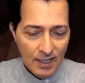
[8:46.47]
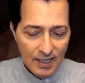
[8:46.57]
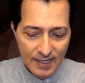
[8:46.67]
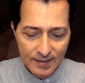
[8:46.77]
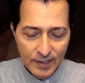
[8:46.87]

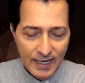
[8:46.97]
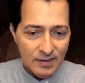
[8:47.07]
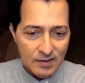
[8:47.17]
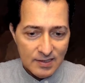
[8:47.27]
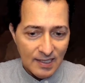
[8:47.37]

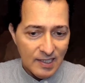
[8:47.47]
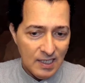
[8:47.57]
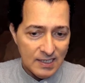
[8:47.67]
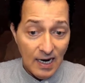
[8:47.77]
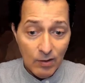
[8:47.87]
Again,
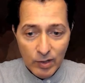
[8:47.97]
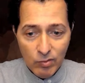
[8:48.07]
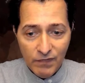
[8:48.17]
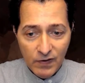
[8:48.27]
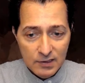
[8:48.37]
statistics are a great
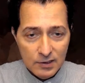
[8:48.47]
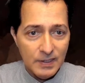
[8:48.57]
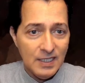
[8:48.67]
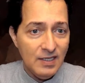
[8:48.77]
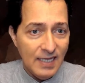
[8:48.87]
reference,
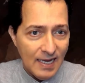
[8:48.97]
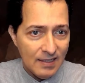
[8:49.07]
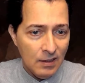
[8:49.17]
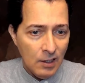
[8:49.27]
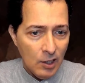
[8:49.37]
but in the end,